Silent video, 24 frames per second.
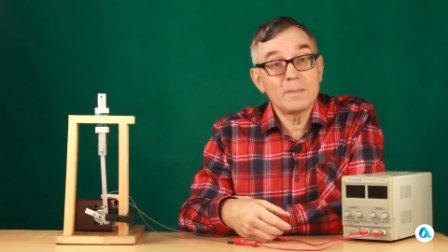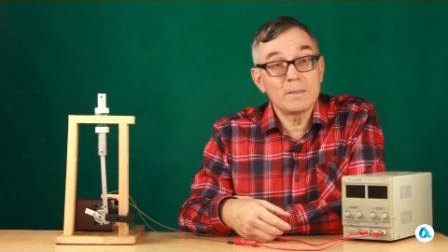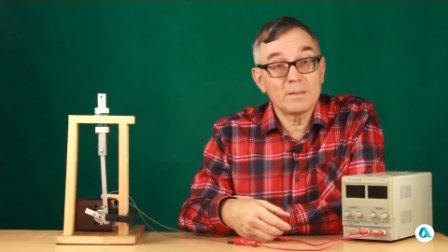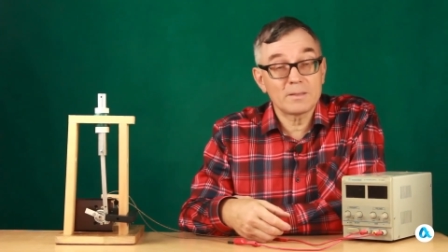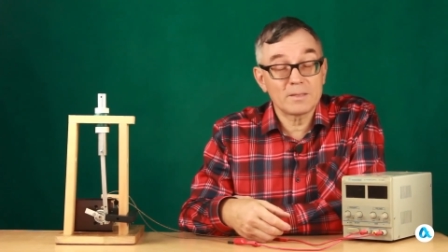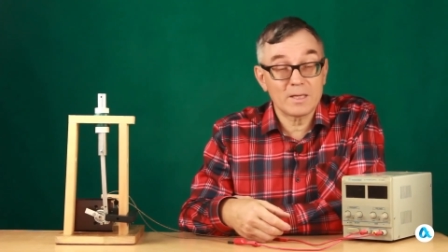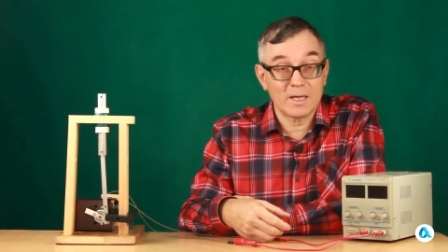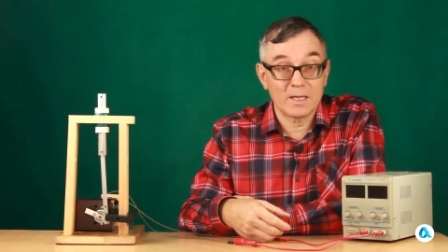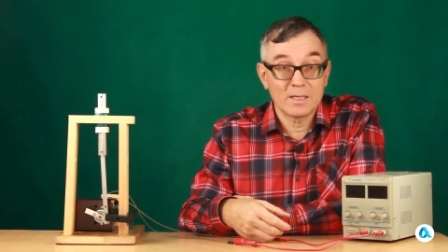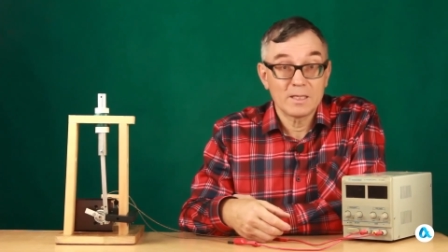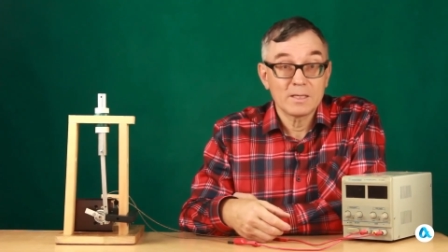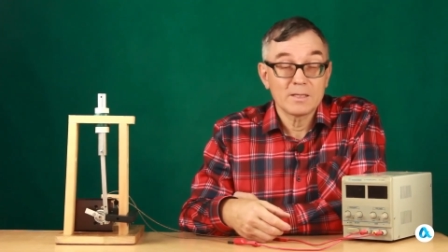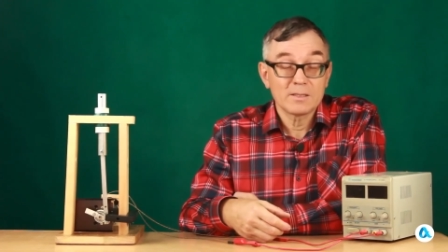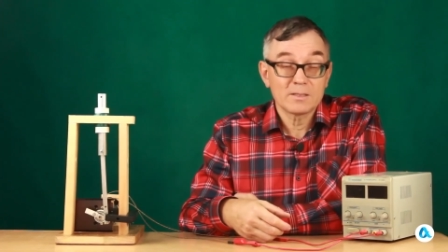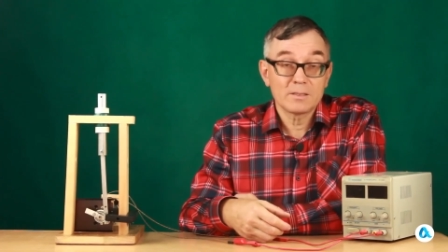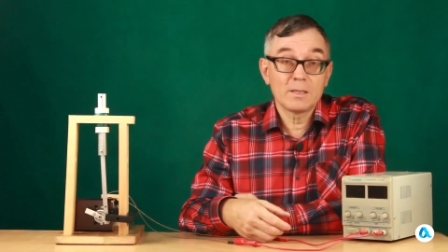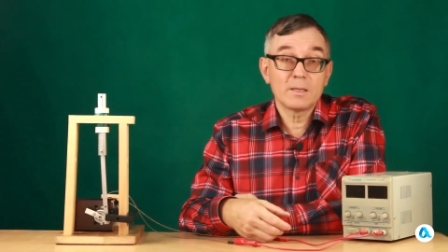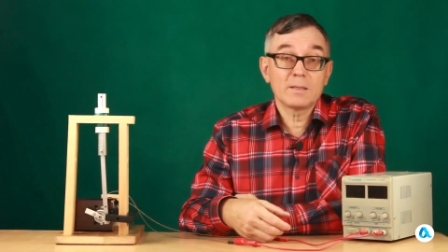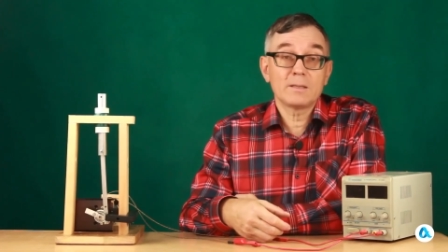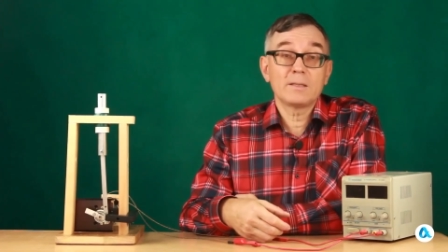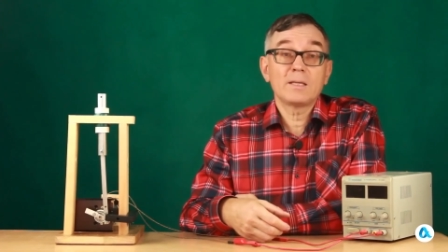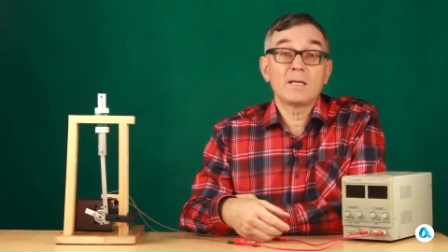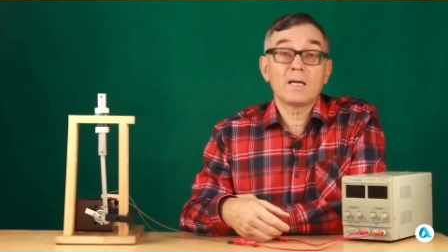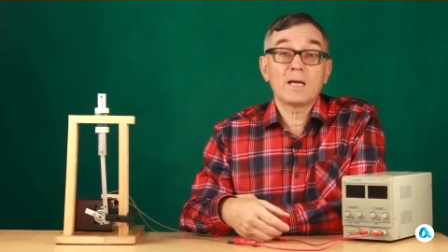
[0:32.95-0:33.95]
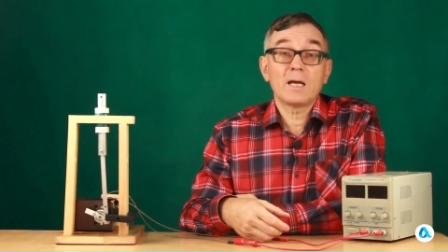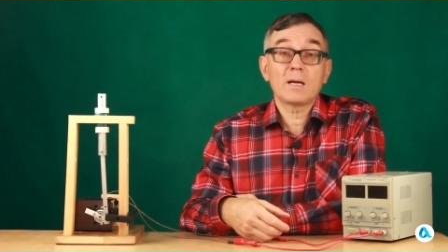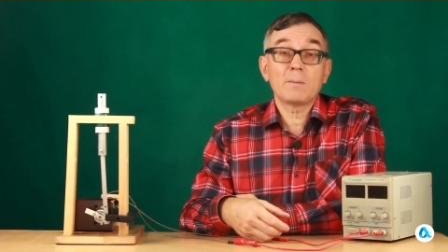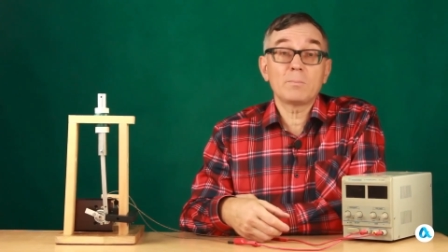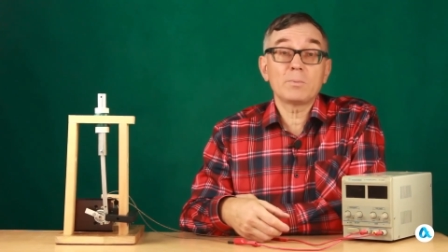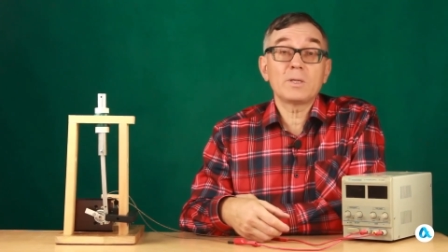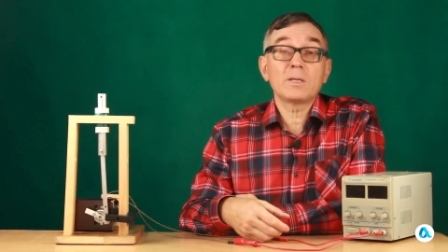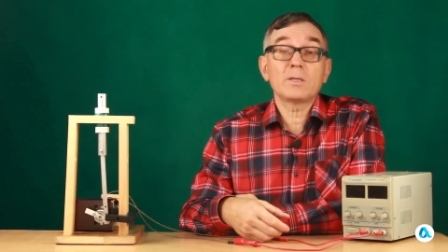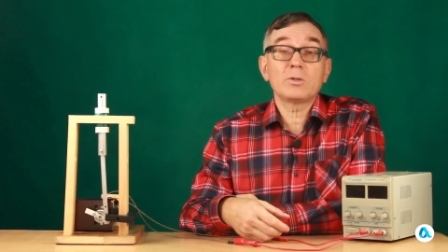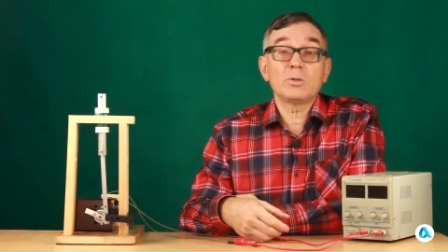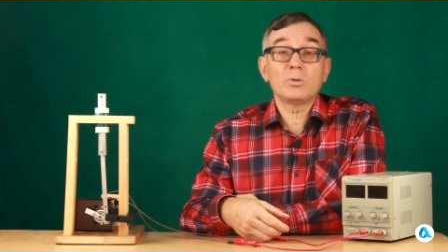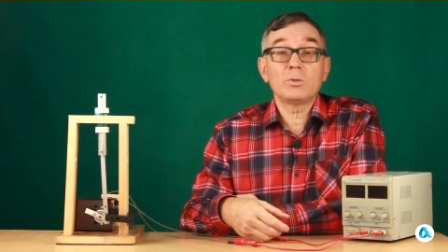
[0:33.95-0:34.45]
That is, the
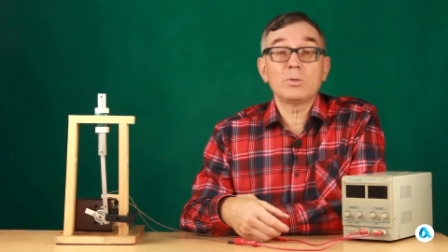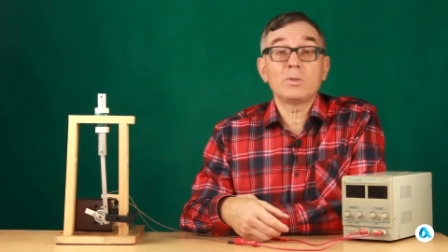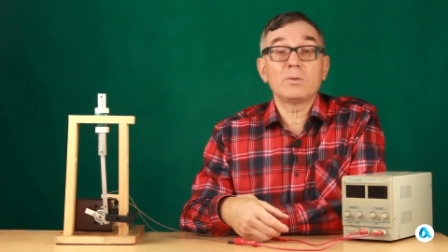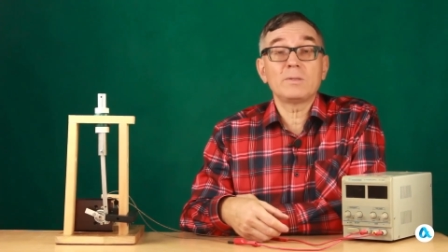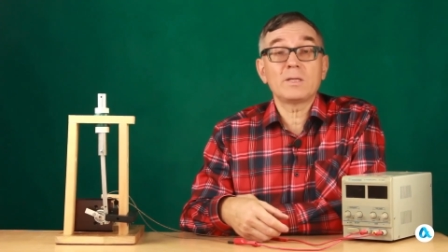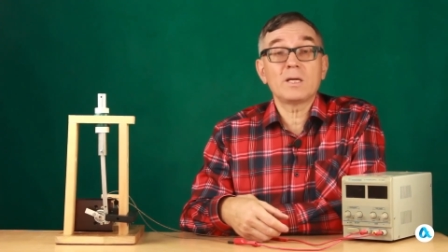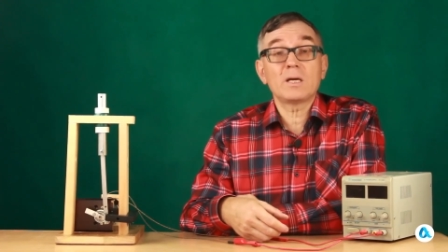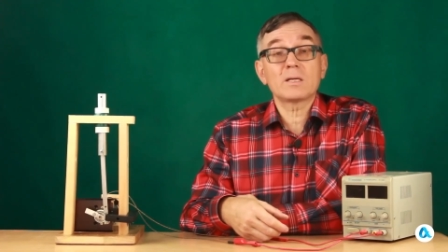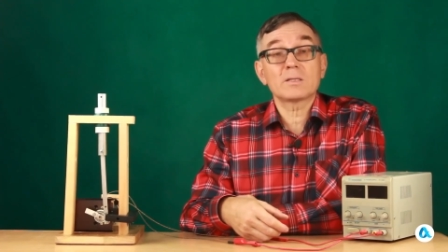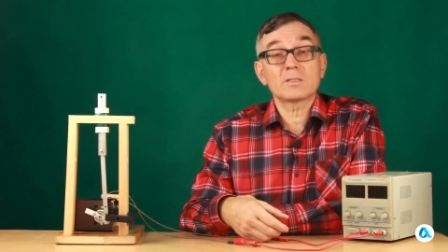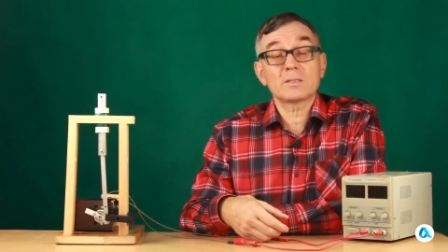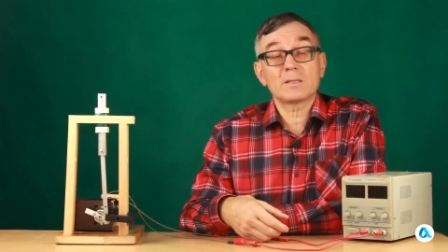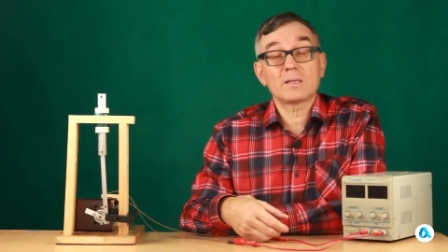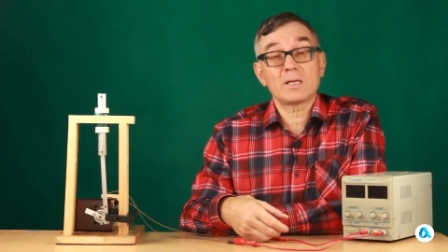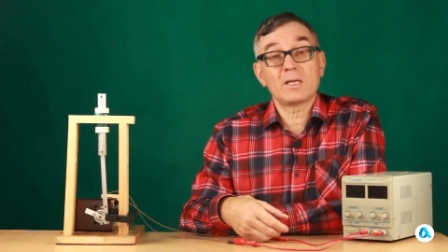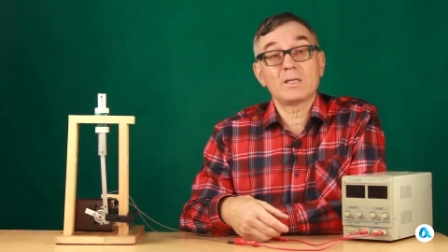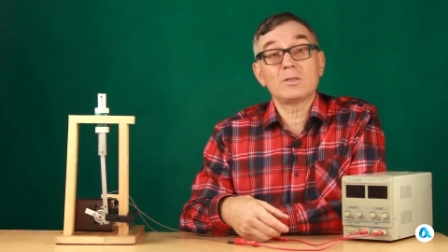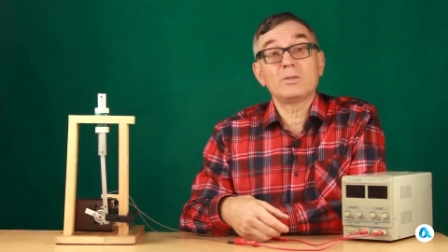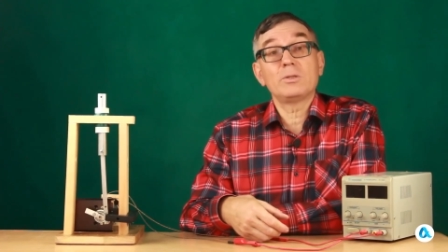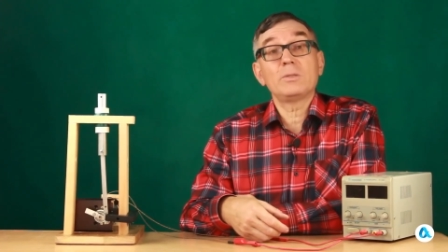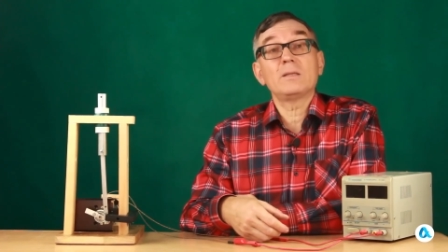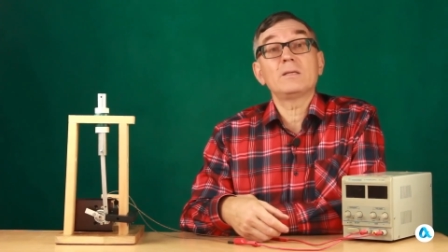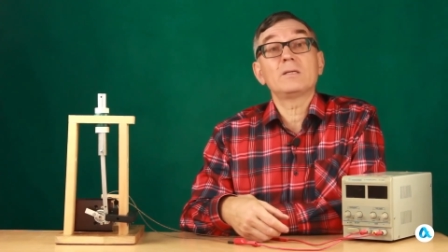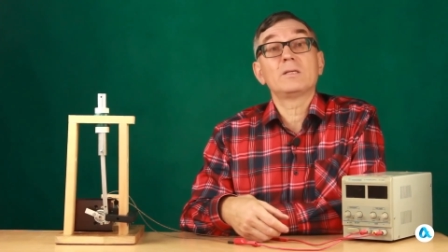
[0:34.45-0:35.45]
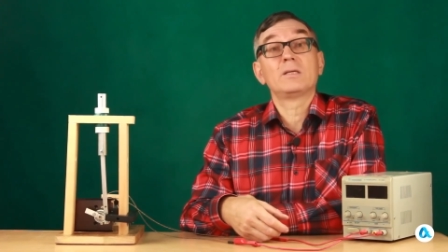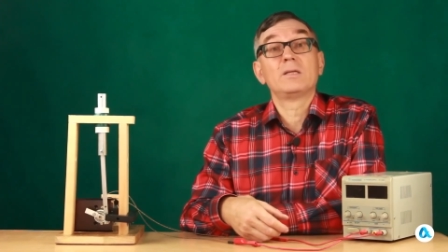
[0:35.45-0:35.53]
amplitude of the oscillations